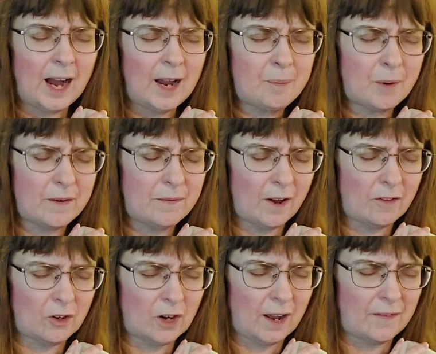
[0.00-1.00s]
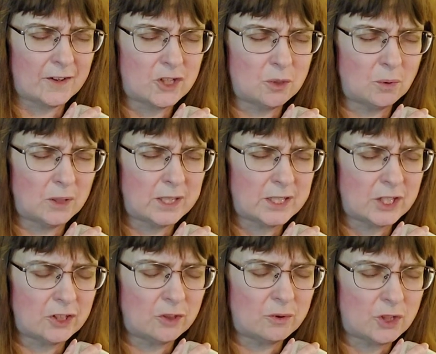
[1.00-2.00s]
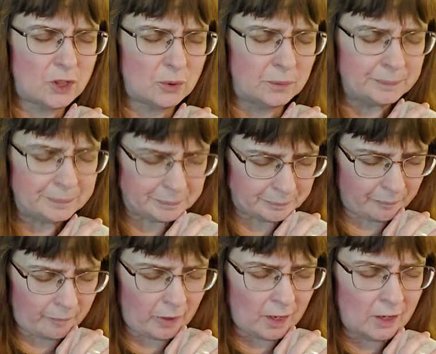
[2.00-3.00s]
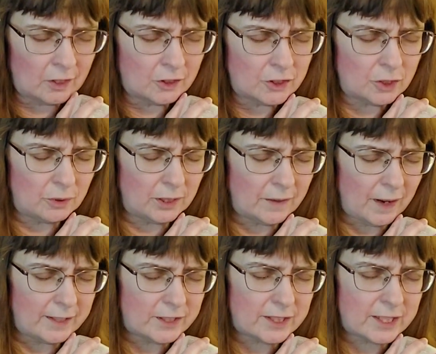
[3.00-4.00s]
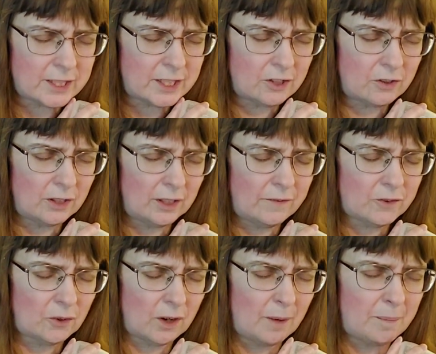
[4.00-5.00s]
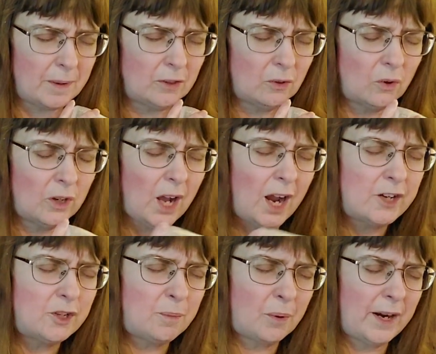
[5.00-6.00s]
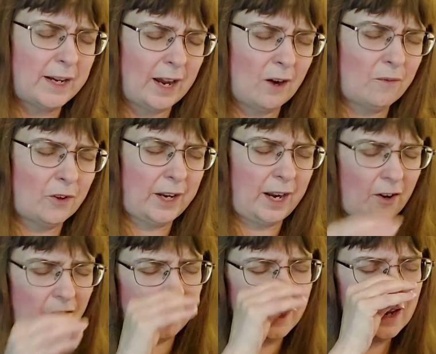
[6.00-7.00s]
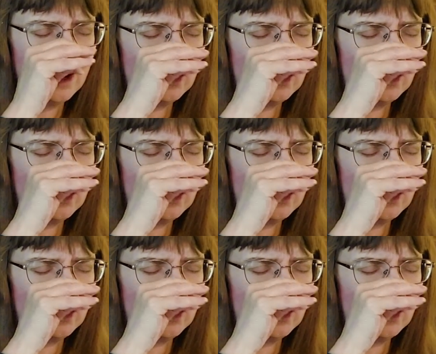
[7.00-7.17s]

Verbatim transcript: I pray, Father God, that you will continue to to lift, I just continue to lift her up. And Lord, I do pray now for Carrie.